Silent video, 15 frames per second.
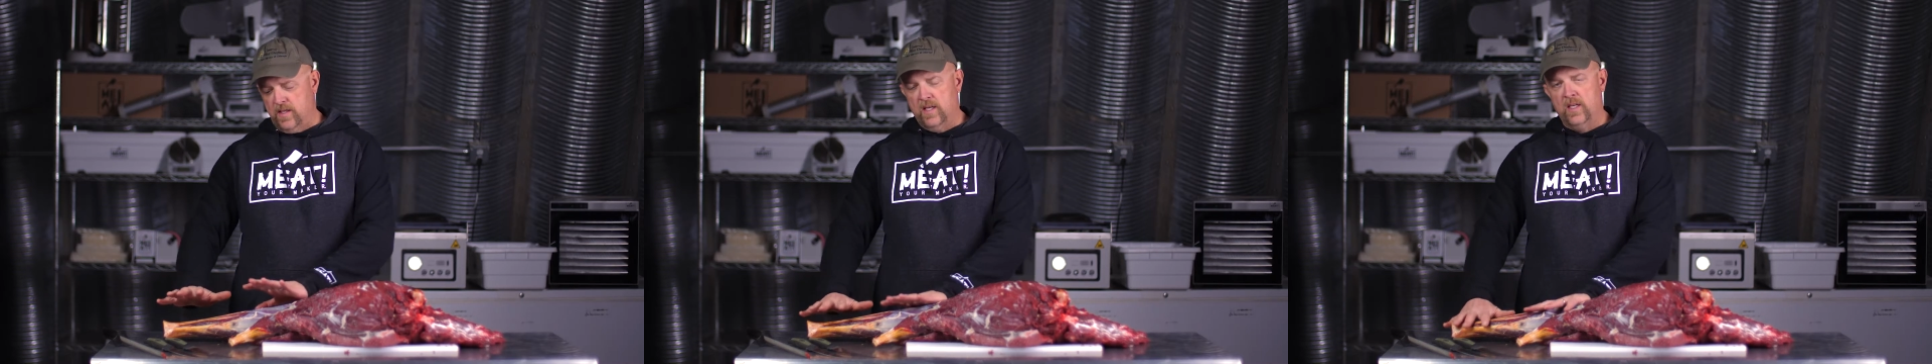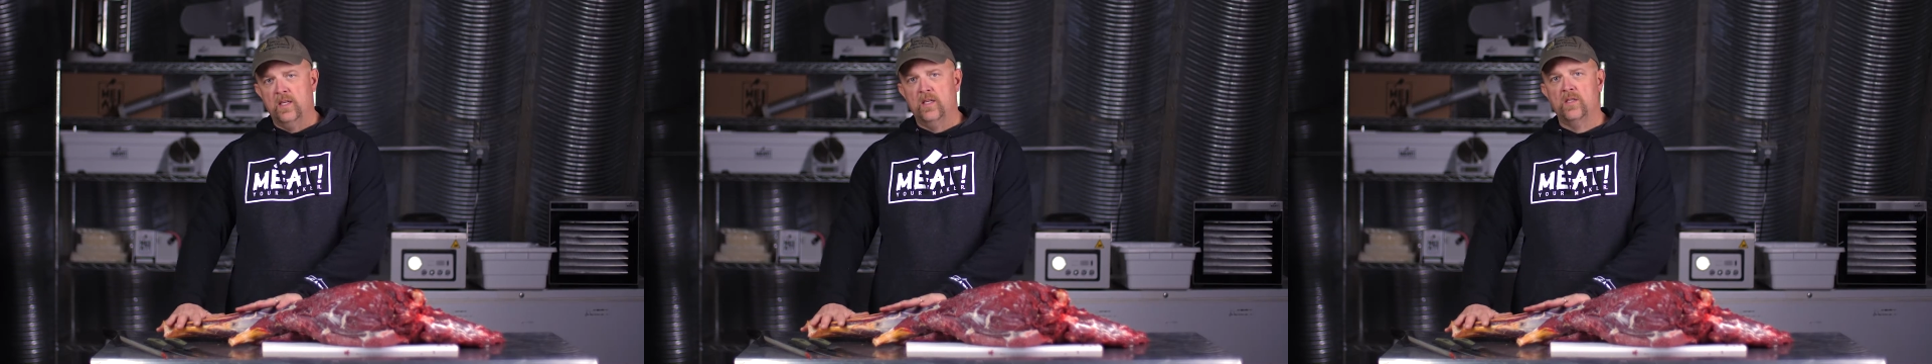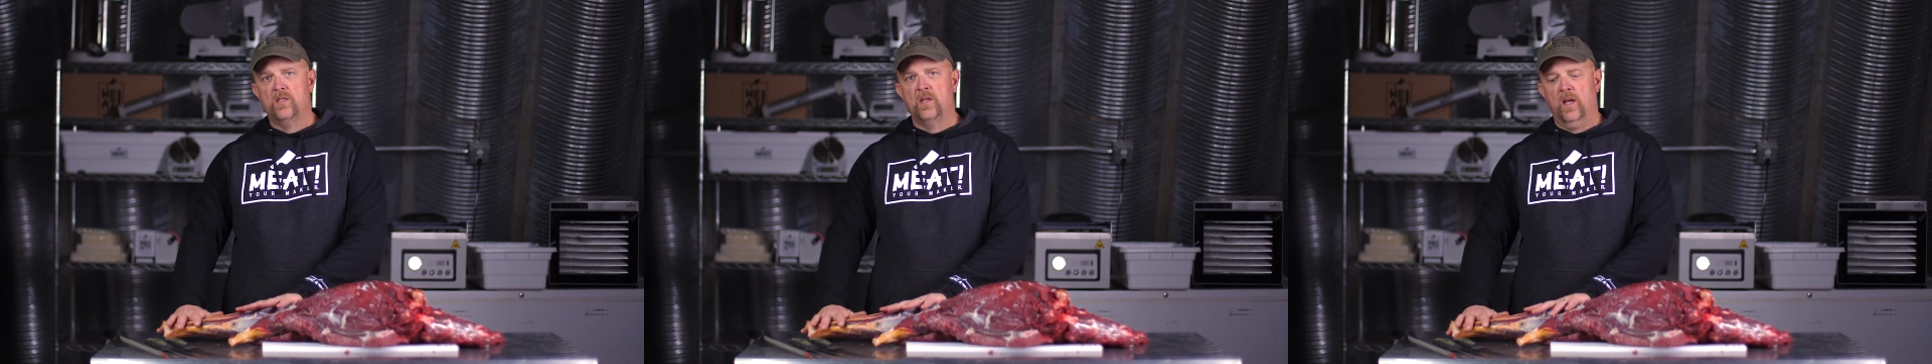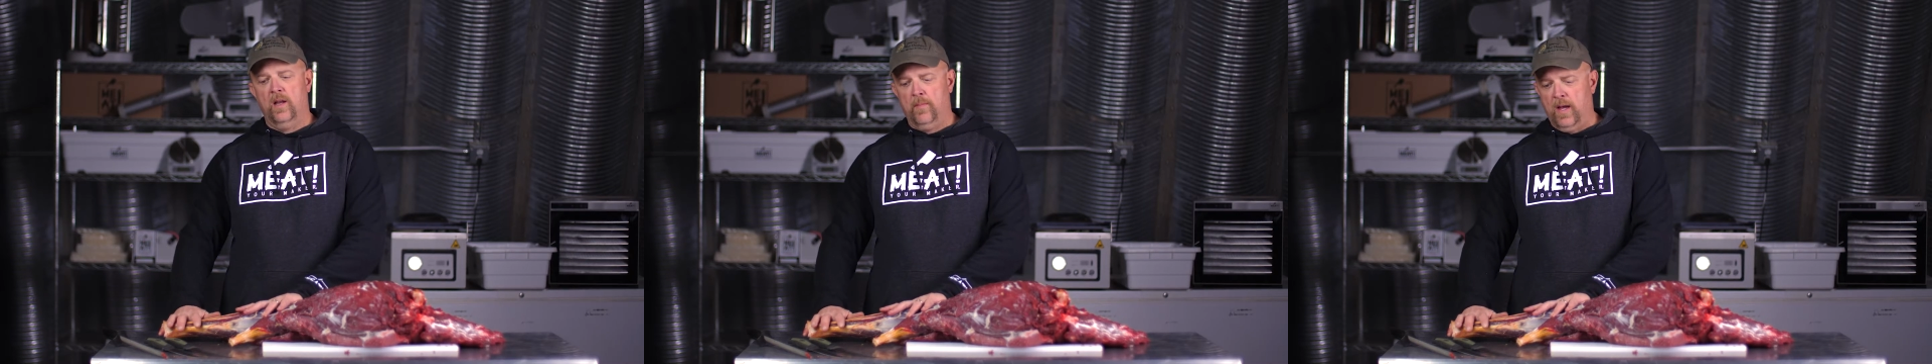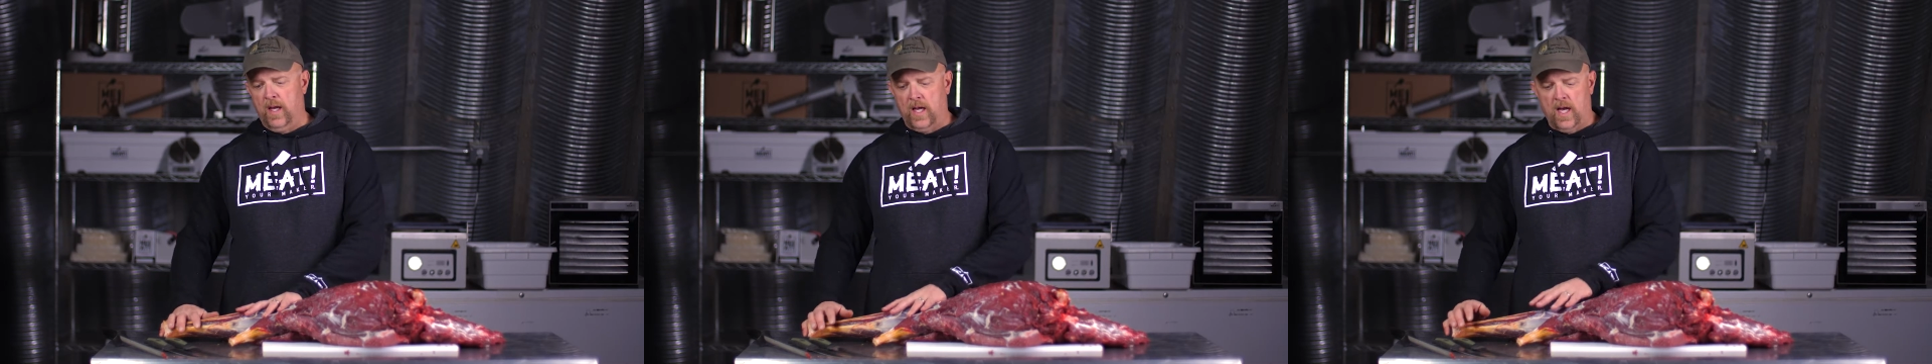these
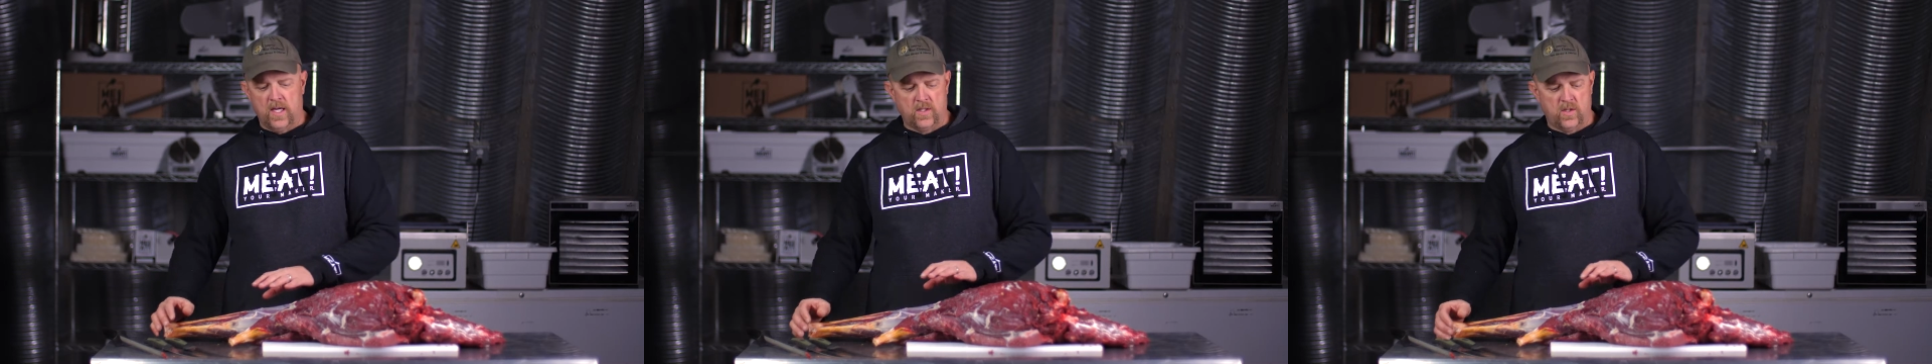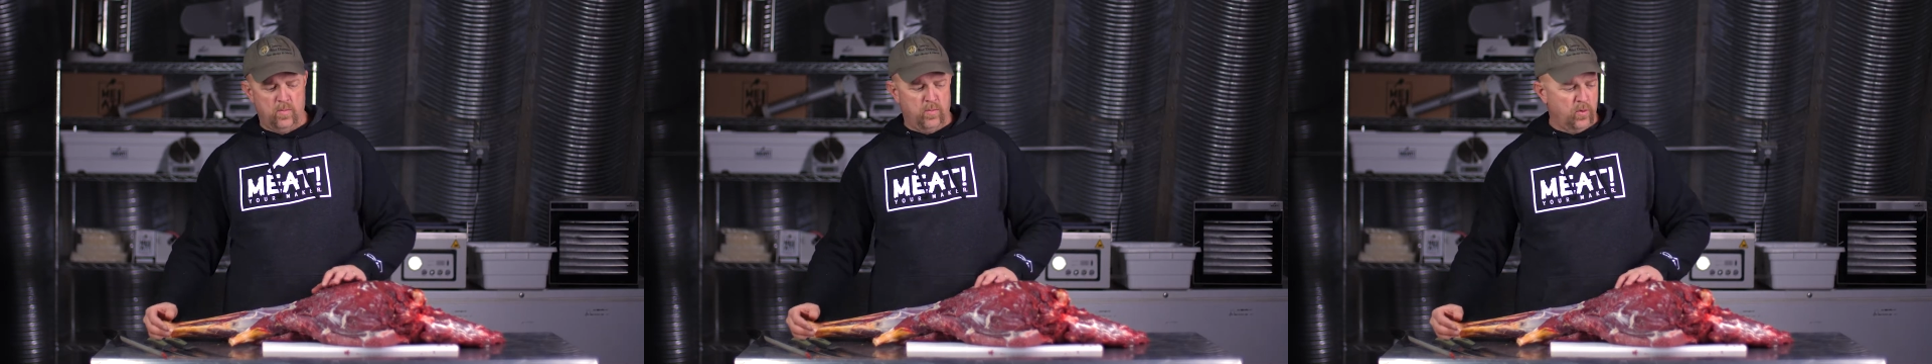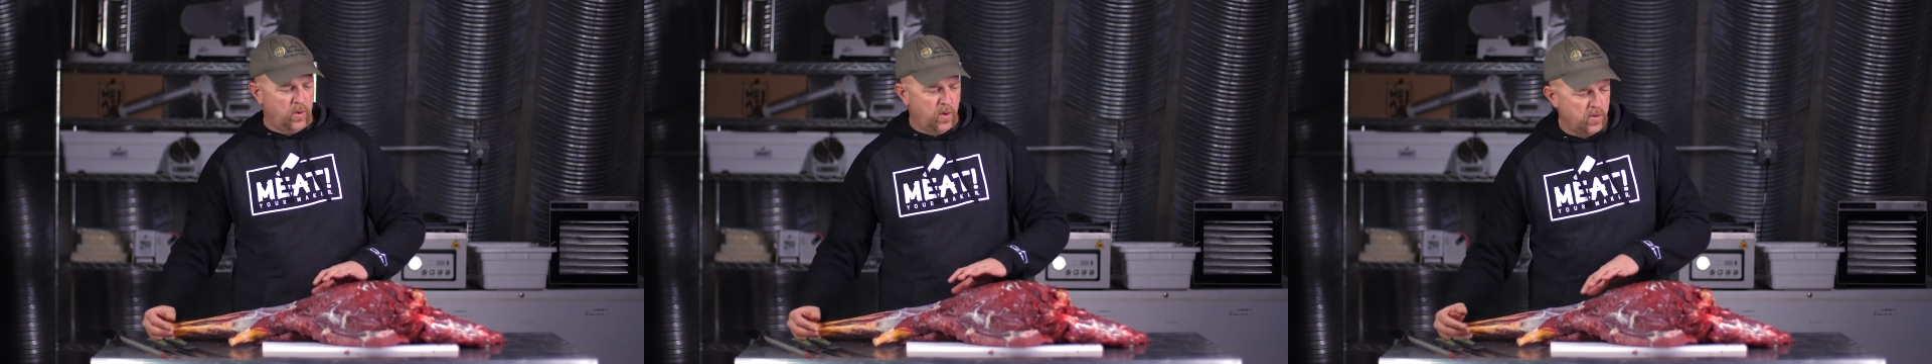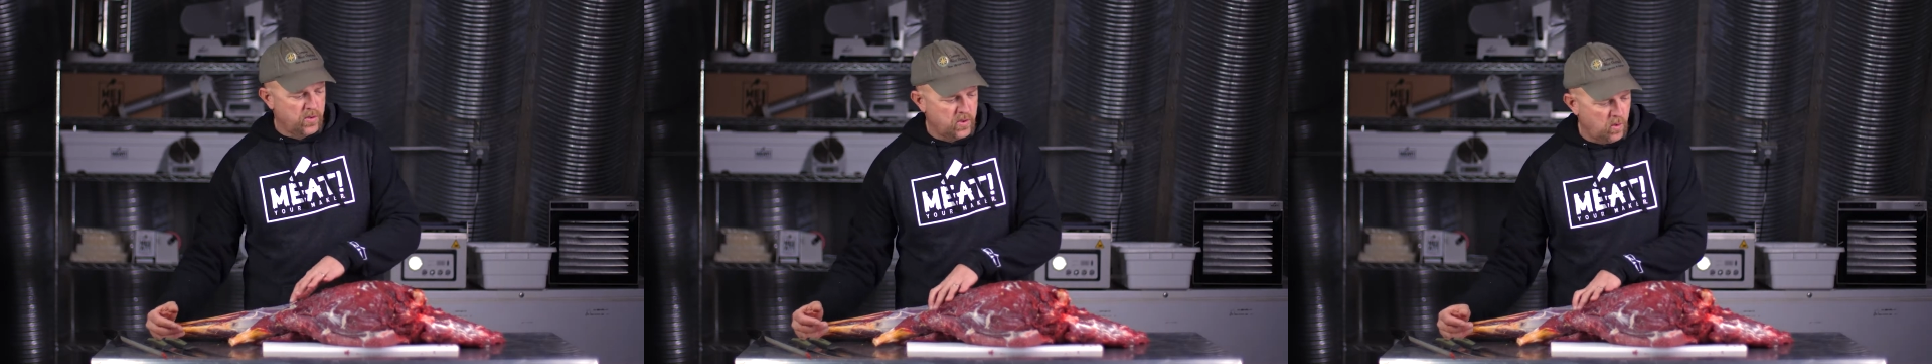and make ossobuco.